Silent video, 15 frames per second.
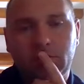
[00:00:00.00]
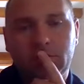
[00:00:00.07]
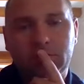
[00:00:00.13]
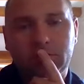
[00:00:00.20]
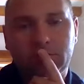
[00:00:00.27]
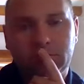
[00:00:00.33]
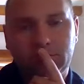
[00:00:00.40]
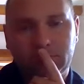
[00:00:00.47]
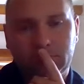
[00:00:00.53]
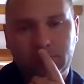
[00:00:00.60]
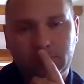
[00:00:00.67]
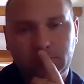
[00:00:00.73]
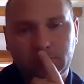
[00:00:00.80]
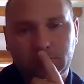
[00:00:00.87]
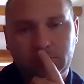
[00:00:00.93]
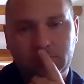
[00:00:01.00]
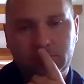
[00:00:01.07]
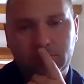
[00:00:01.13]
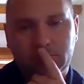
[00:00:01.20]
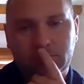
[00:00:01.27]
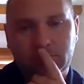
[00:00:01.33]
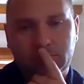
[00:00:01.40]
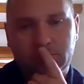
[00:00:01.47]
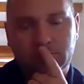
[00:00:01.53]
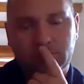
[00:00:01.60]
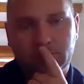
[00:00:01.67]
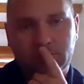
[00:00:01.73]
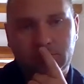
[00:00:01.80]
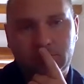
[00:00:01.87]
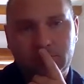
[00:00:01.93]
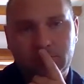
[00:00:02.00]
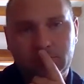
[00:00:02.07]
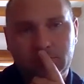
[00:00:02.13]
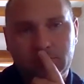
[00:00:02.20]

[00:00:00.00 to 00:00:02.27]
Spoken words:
This person isn't speaking.